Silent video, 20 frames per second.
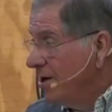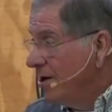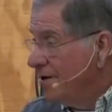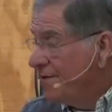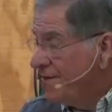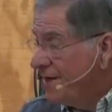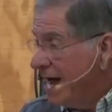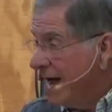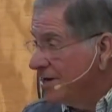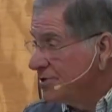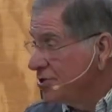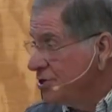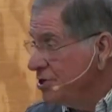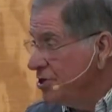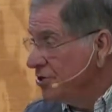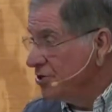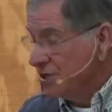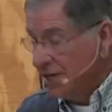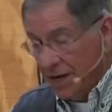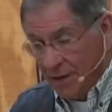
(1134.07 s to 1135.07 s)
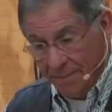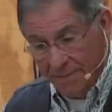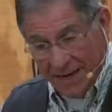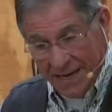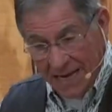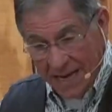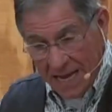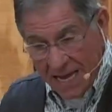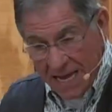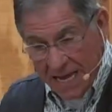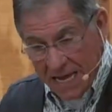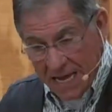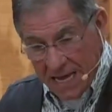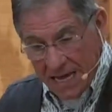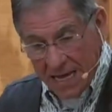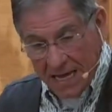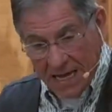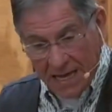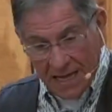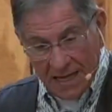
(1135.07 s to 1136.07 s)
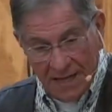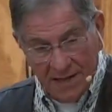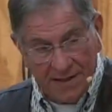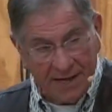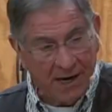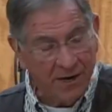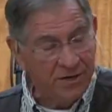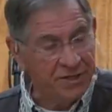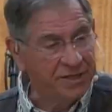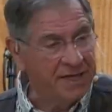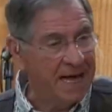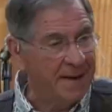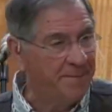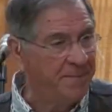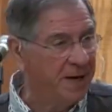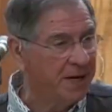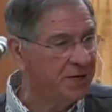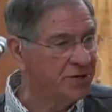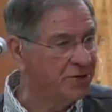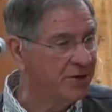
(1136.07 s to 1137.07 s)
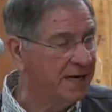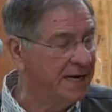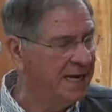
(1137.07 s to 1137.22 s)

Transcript: or 1,000 years later. But there's that picture.